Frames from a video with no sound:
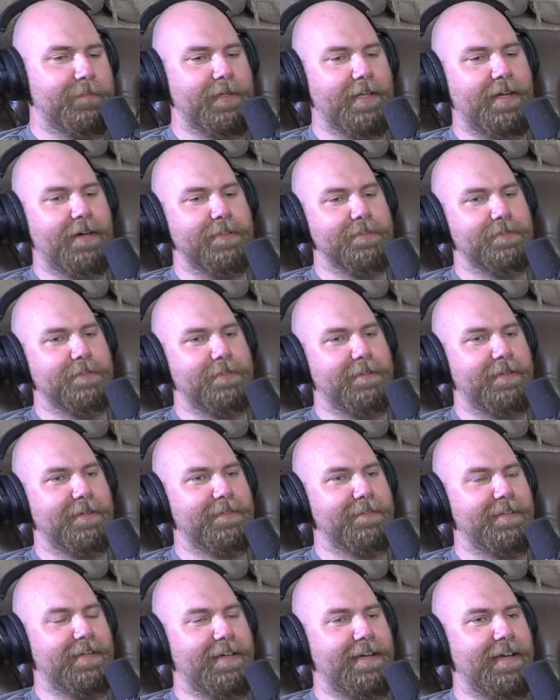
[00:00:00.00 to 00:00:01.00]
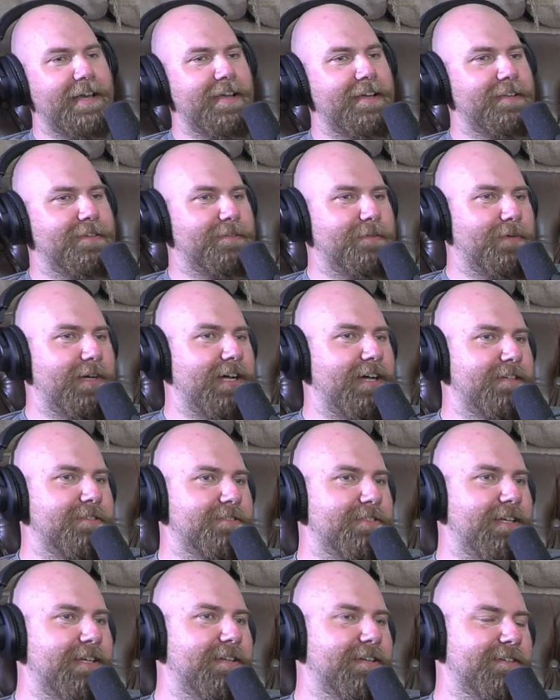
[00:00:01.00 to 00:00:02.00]
But also, I hate the way I
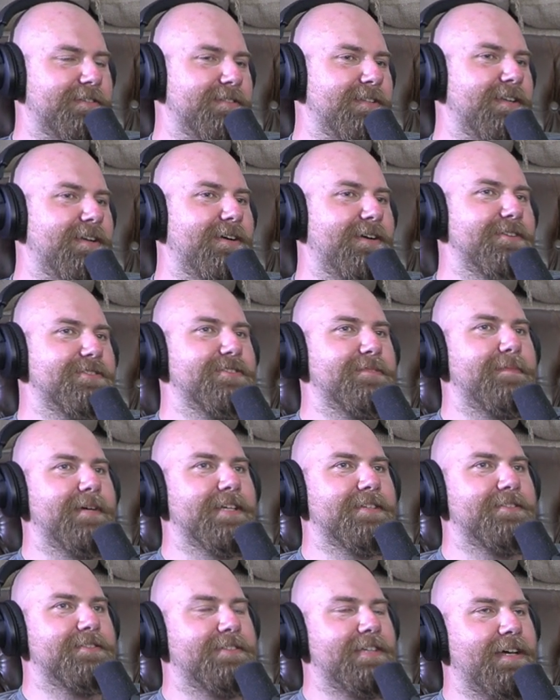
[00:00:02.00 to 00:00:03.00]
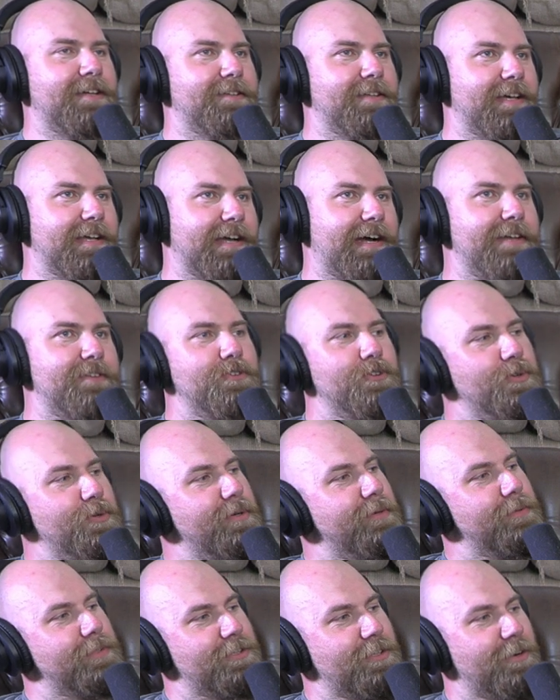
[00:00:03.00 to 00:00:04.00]
said it because then it also makes it sound like I
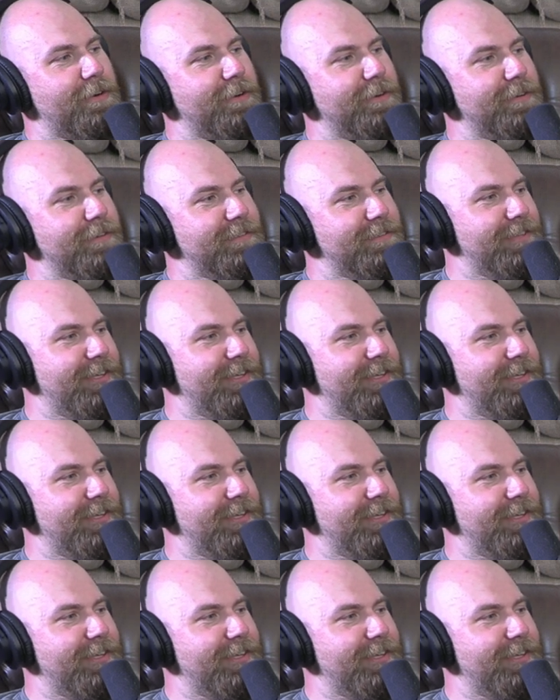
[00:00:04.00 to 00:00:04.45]
knew it was her.